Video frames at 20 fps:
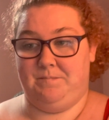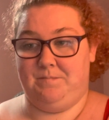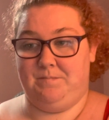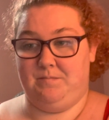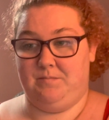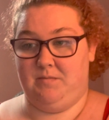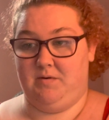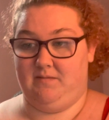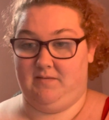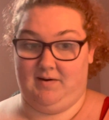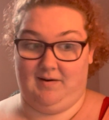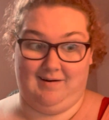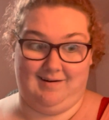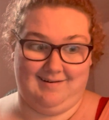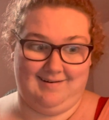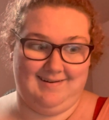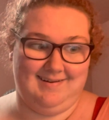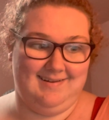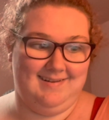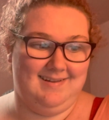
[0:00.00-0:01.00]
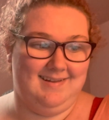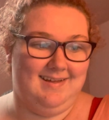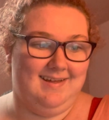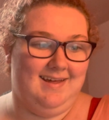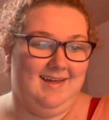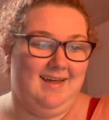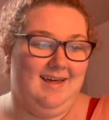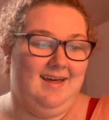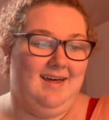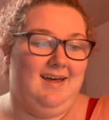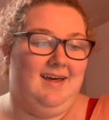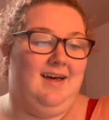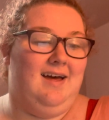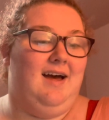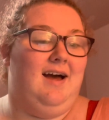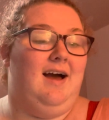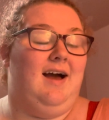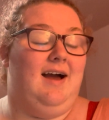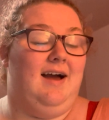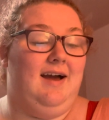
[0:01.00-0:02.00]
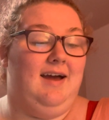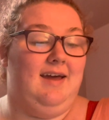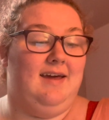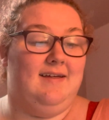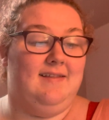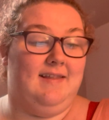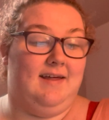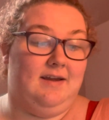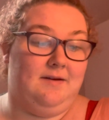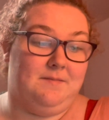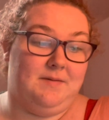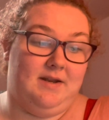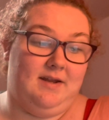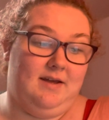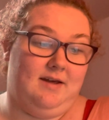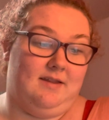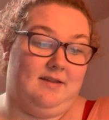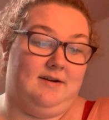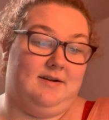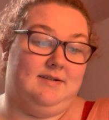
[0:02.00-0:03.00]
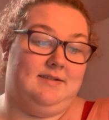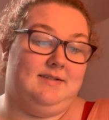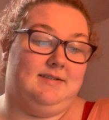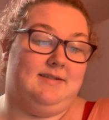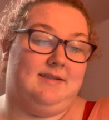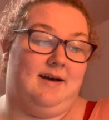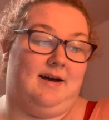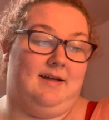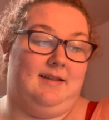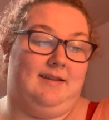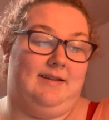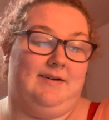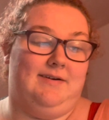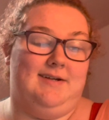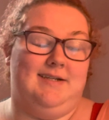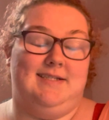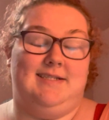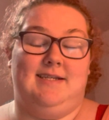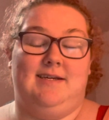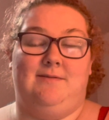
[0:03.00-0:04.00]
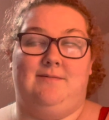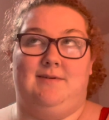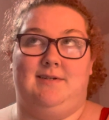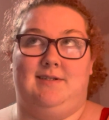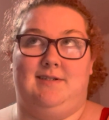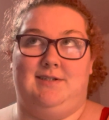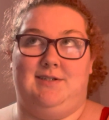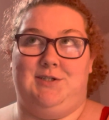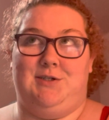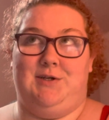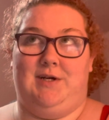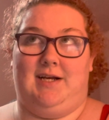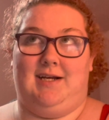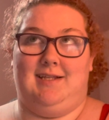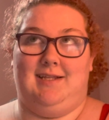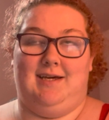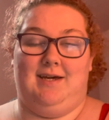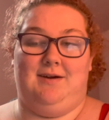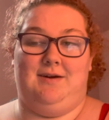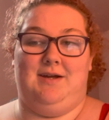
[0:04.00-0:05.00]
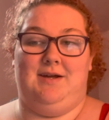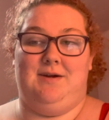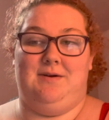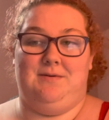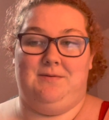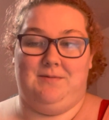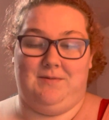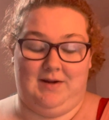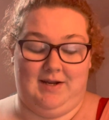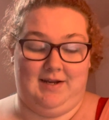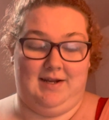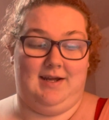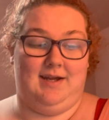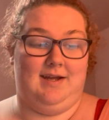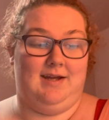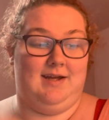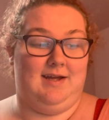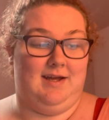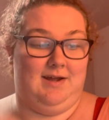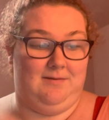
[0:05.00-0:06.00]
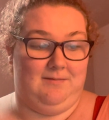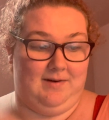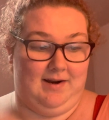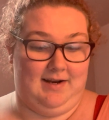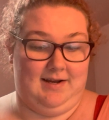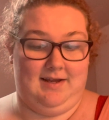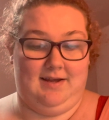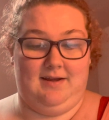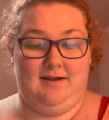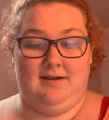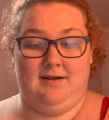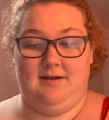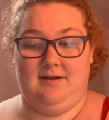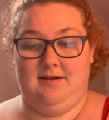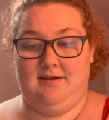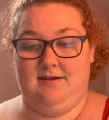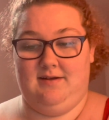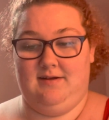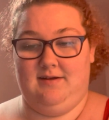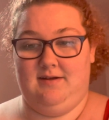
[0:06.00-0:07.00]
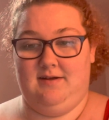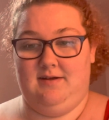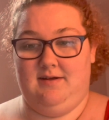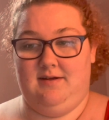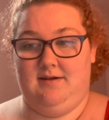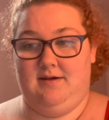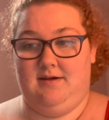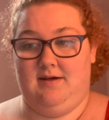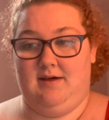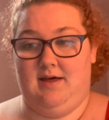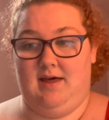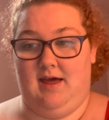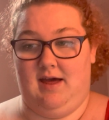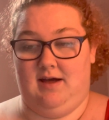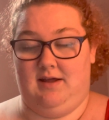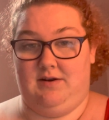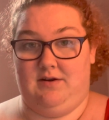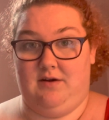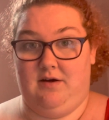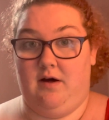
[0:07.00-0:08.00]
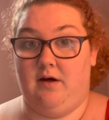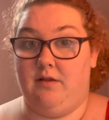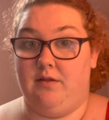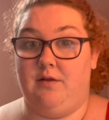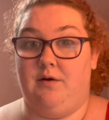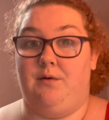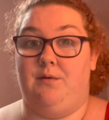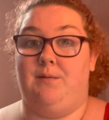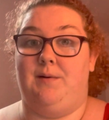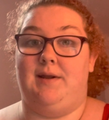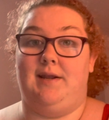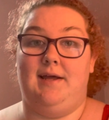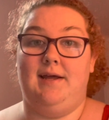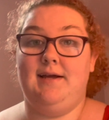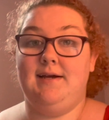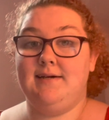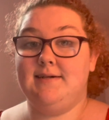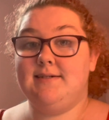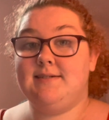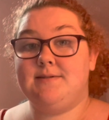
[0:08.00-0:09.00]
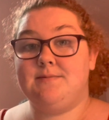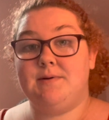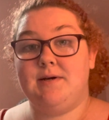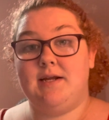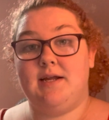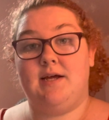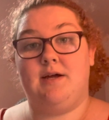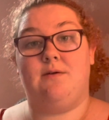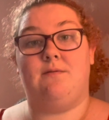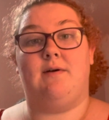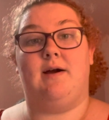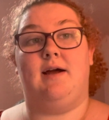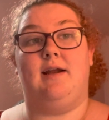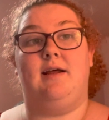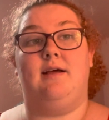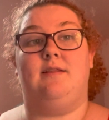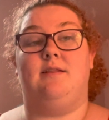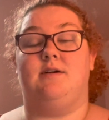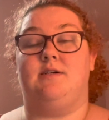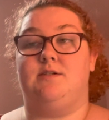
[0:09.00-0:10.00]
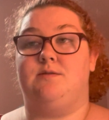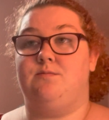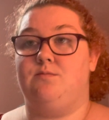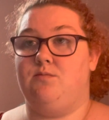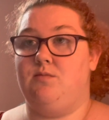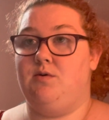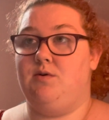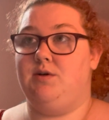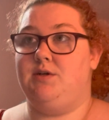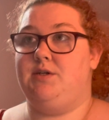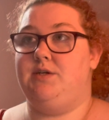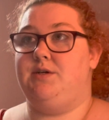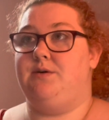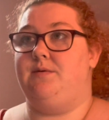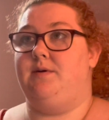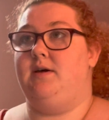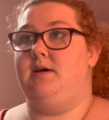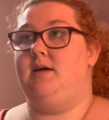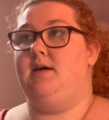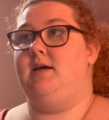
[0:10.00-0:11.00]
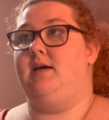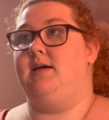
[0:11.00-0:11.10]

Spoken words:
Moving on. I, like many others, thought literacy was strictly reading and writing. And although it is reading and writing, there's more to it.